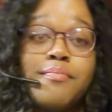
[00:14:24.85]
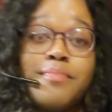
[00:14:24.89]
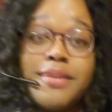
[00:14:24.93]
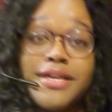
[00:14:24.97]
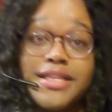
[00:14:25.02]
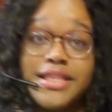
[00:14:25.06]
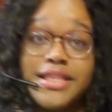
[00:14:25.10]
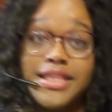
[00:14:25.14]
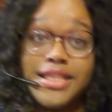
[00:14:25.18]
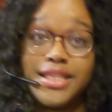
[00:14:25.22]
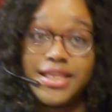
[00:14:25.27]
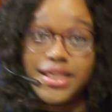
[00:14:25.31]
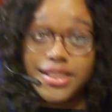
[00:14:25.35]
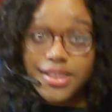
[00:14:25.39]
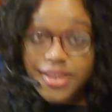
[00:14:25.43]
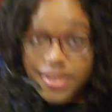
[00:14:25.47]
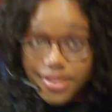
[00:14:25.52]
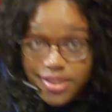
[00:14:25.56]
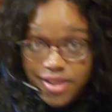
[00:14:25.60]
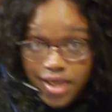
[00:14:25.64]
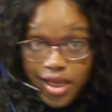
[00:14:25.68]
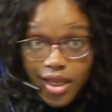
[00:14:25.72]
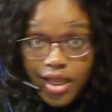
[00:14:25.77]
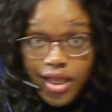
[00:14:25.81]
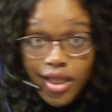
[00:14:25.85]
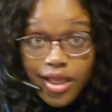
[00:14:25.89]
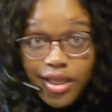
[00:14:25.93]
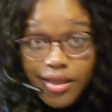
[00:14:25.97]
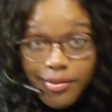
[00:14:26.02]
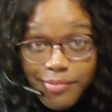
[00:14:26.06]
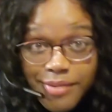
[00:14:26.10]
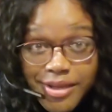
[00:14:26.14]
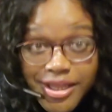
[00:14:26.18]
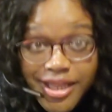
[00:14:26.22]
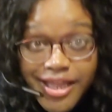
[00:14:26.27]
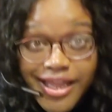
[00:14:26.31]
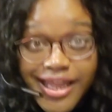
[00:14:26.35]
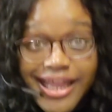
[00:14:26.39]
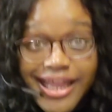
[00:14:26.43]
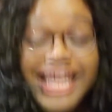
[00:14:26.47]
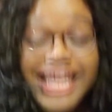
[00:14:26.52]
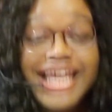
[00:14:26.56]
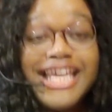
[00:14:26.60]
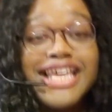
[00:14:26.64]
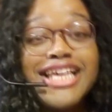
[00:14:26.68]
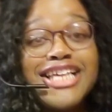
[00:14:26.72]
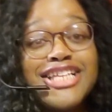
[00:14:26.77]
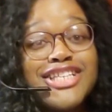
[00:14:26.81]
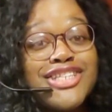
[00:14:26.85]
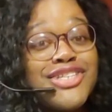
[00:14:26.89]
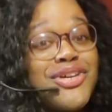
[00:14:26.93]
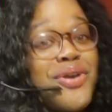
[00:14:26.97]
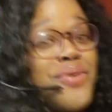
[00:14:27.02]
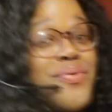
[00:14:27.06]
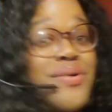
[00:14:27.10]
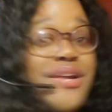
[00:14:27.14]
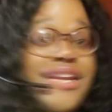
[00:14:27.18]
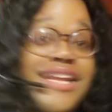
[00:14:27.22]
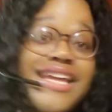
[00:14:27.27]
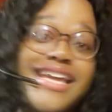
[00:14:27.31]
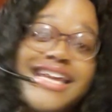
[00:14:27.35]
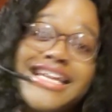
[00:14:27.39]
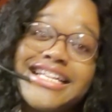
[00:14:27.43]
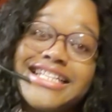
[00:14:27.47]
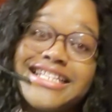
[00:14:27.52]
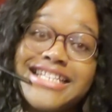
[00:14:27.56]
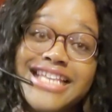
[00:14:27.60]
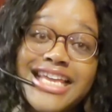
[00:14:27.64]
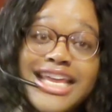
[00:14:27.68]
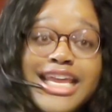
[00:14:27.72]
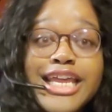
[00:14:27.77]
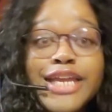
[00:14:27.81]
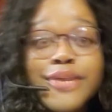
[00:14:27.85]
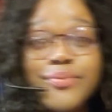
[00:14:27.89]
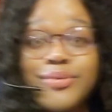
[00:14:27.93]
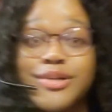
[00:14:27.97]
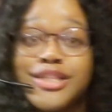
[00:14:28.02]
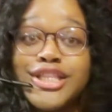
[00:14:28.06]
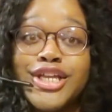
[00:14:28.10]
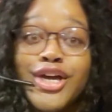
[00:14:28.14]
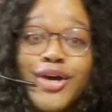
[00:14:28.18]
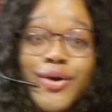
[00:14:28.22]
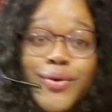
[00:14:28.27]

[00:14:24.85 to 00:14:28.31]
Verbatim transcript: but this time he's going head to head with the